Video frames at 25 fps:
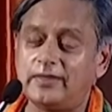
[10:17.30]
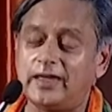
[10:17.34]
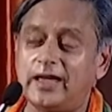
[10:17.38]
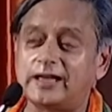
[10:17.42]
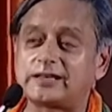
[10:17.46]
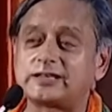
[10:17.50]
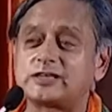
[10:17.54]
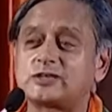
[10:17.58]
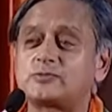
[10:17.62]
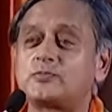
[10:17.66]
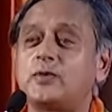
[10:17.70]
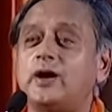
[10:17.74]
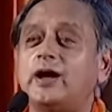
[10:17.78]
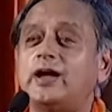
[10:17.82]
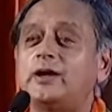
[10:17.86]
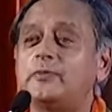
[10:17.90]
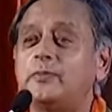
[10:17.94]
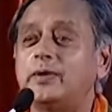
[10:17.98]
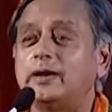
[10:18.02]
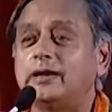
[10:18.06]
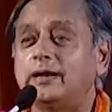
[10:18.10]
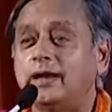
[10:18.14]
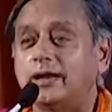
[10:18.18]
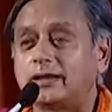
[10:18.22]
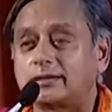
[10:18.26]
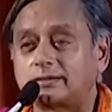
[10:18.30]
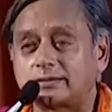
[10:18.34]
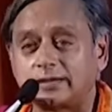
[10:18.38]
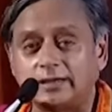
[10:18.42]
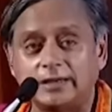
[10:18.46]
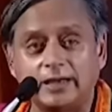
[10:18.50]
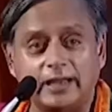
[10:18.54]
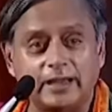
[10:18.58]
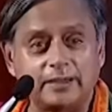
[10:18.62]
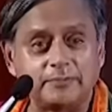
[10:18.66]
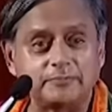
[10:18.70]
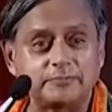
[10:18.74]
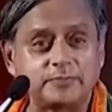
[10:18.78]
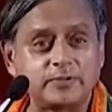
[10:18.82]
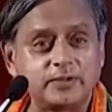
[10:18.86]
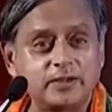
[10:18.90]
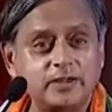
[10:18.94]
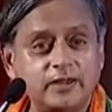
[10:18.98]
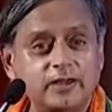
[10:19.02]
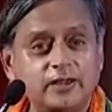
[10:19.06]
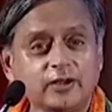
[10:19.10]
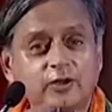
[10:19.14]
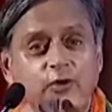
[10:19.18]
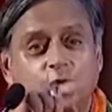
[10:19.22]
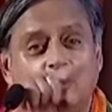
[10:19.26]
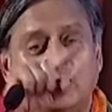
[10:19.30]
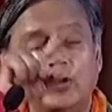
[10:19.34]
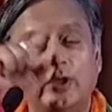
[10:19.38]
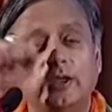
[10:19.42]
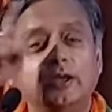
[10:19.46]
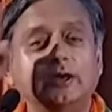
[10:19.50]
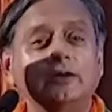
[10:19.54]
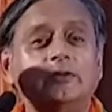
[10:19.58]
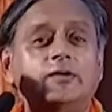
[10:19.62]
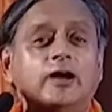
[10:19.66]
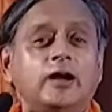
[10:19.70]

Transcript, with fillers: That is why we light the lamp going